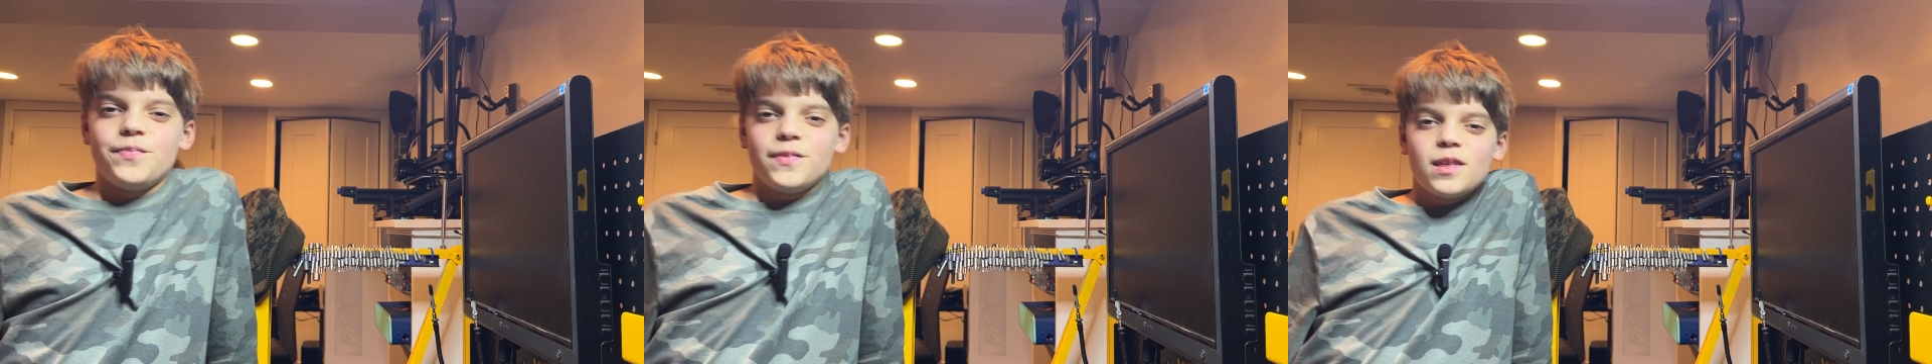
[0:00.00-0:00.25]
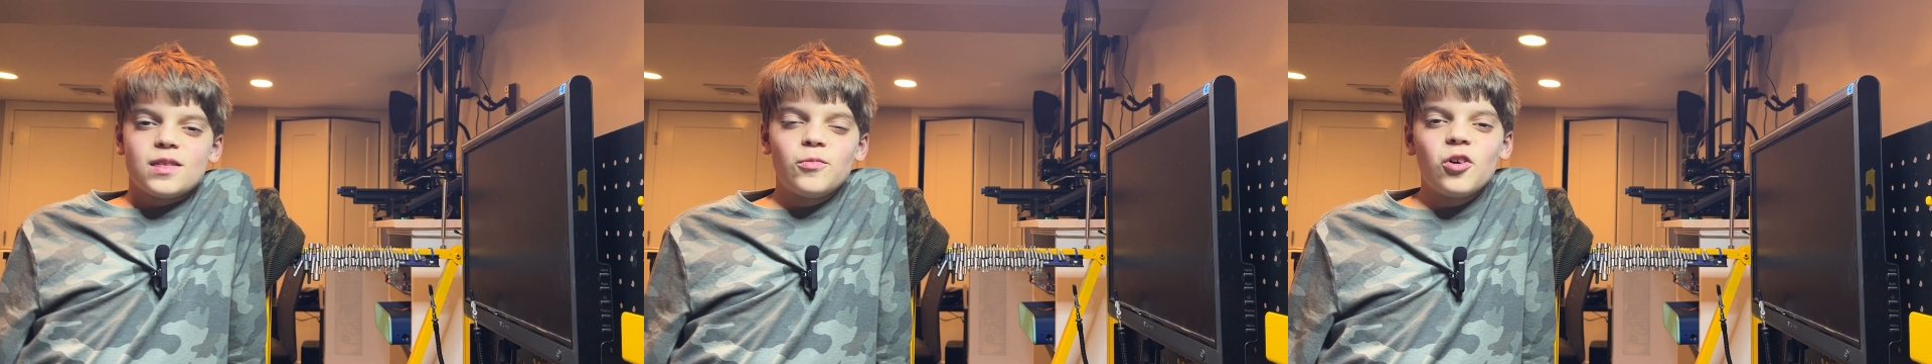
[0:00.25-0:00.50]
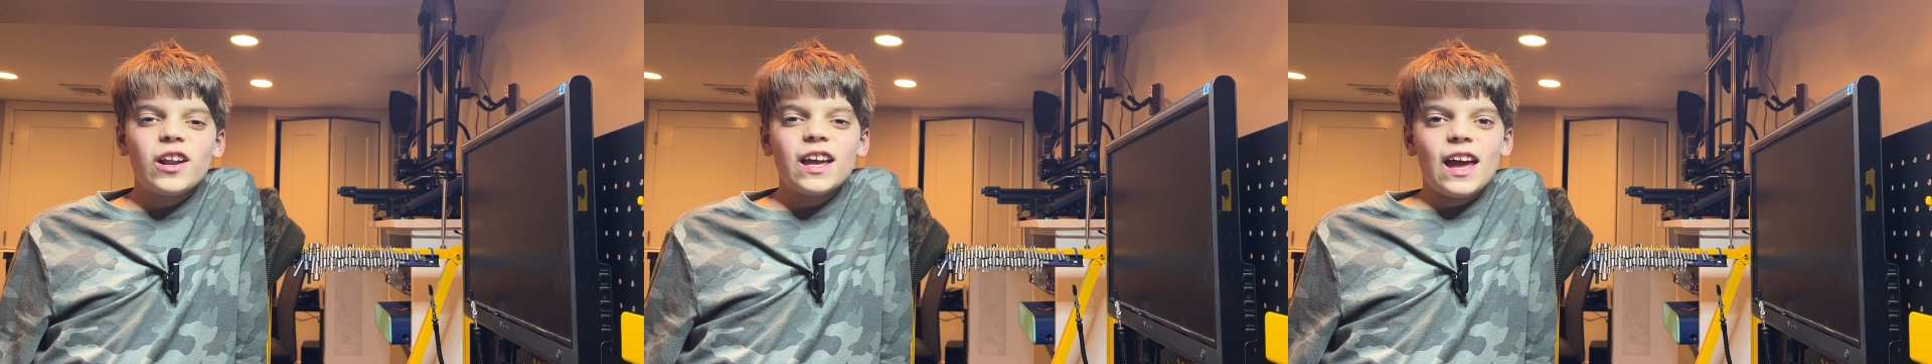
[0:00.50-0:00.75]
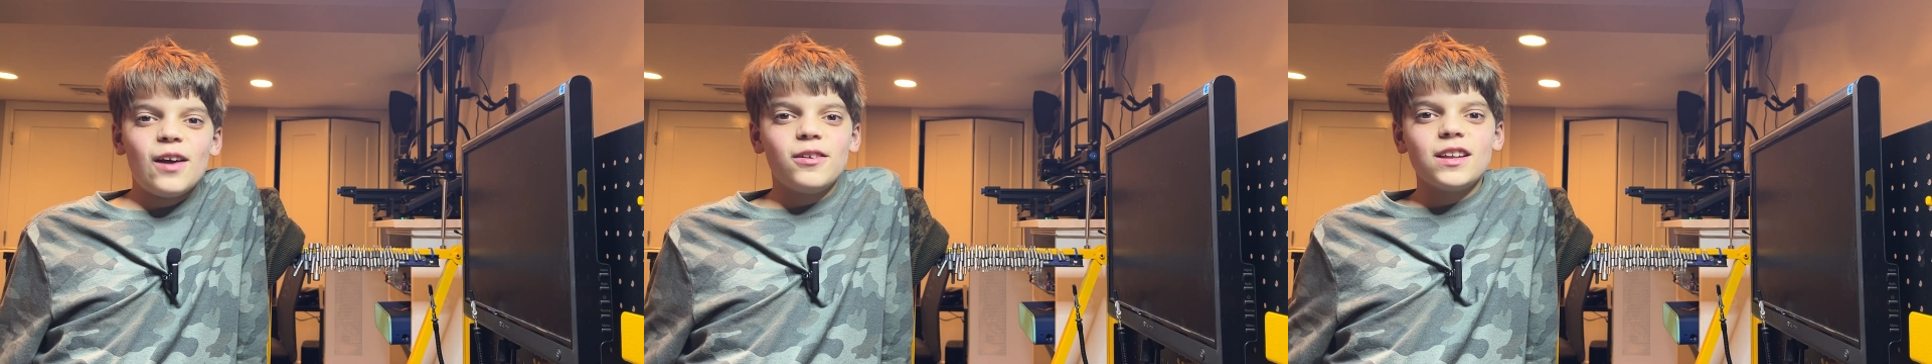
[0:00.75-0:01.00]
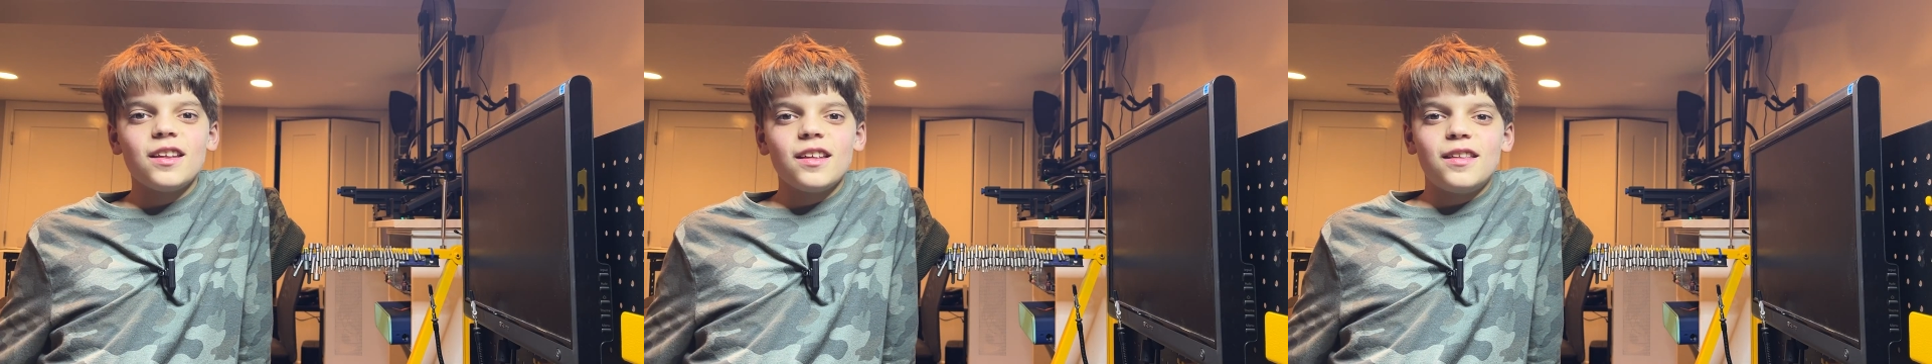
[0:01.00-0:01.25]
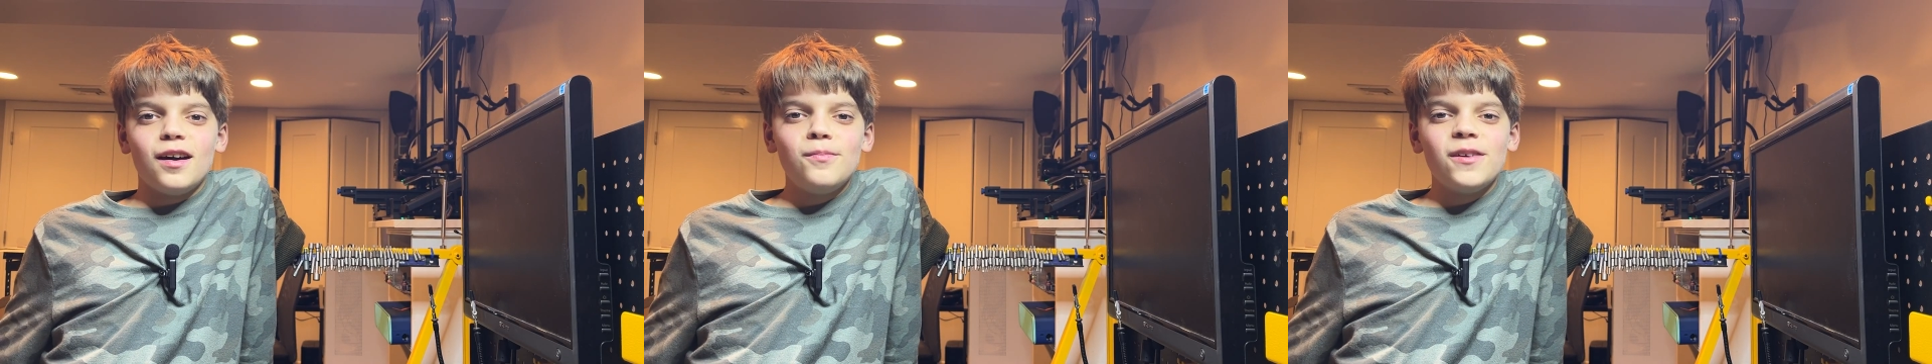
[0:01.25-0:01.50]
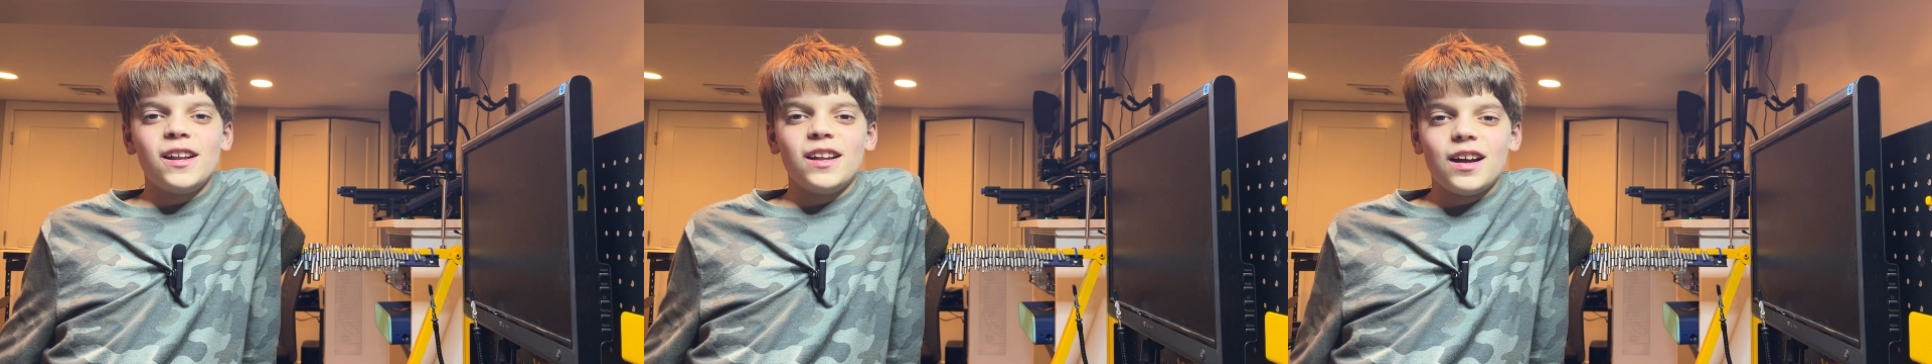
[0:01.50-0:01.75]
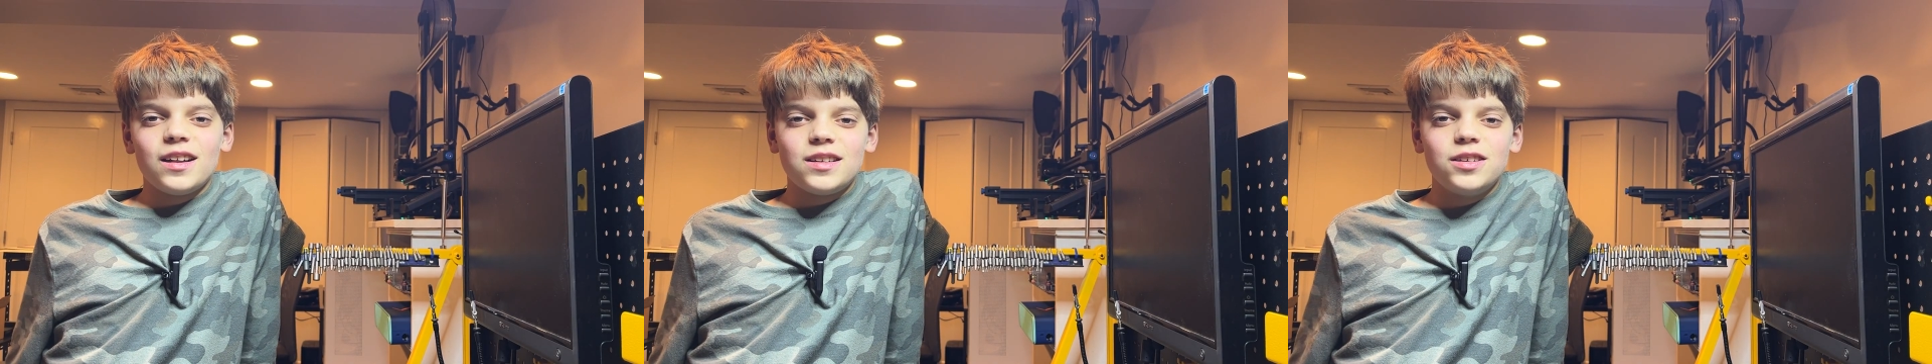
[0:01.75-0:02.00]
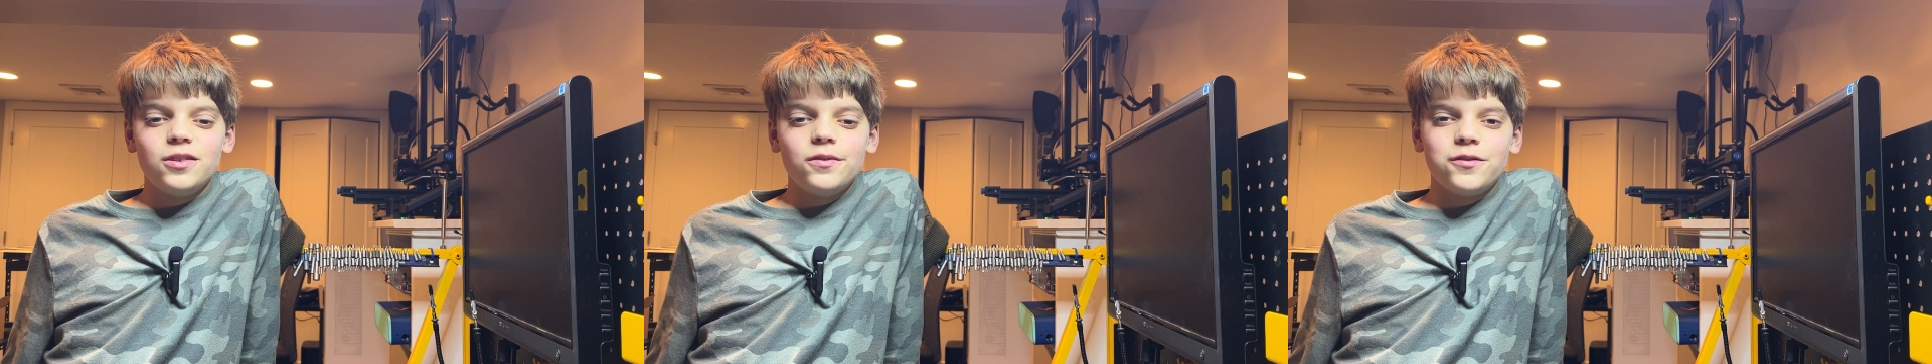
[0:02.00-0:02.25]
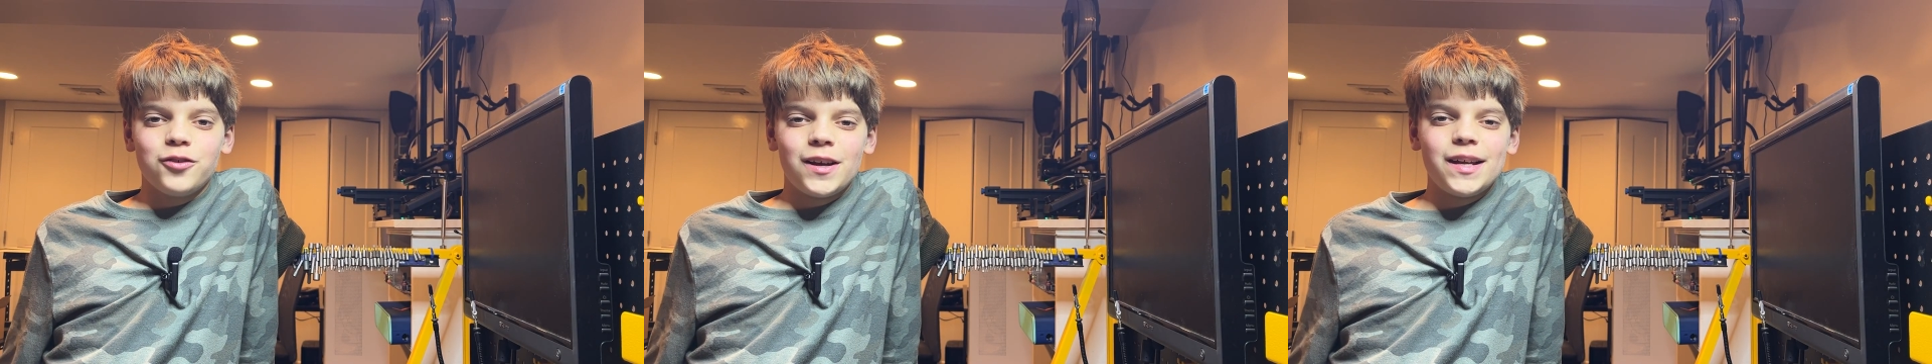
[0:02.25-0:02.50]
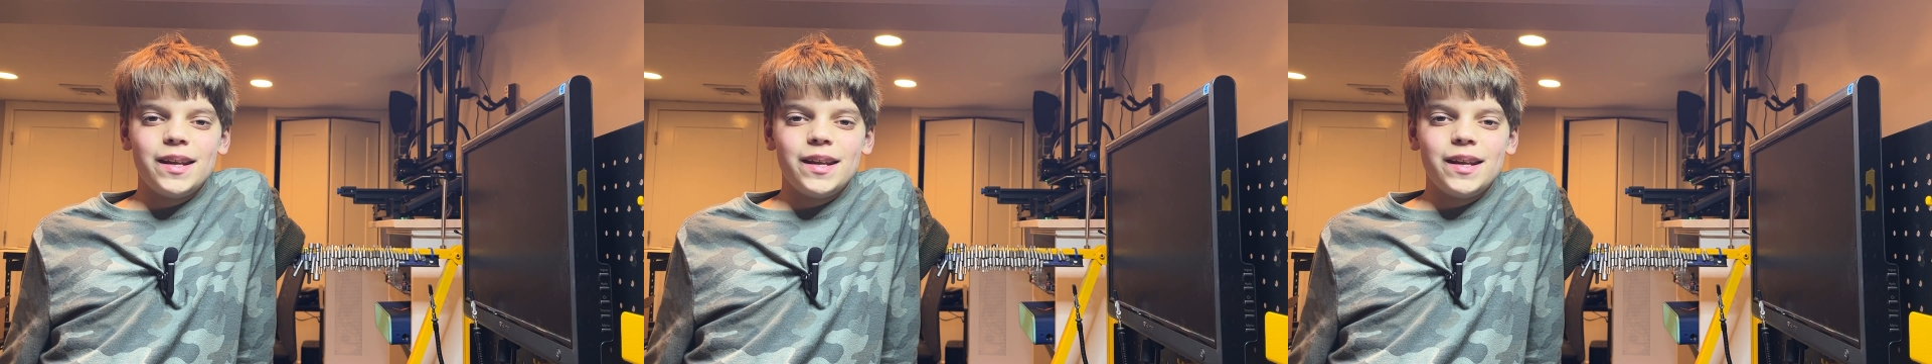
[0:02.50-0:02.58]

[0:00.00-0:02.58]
This morning I went to the dump and got 2 free